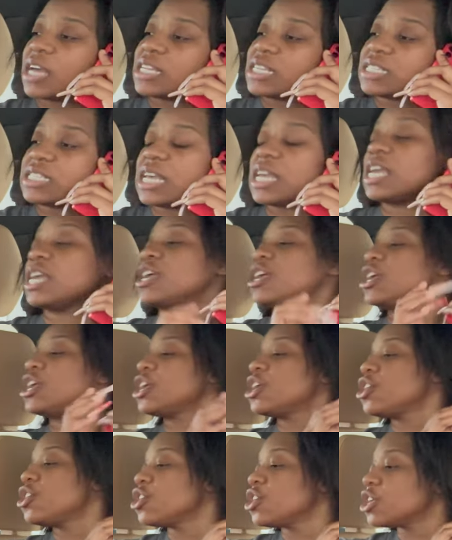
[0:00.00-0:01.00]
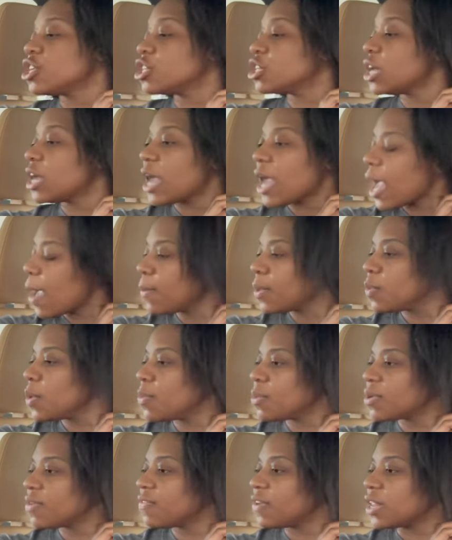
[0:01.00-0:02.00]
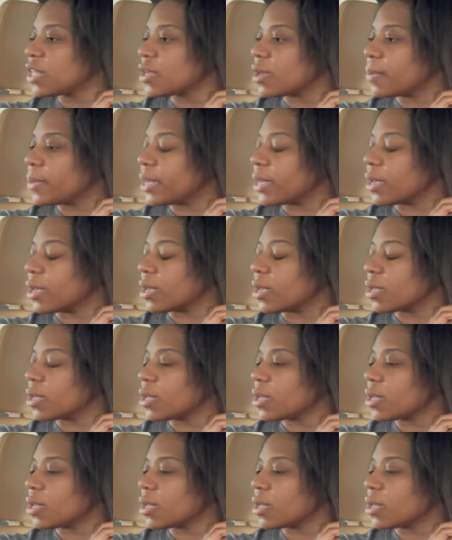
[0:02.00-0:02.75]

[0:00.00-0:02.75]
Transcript: Z, how many people can fit in your bed?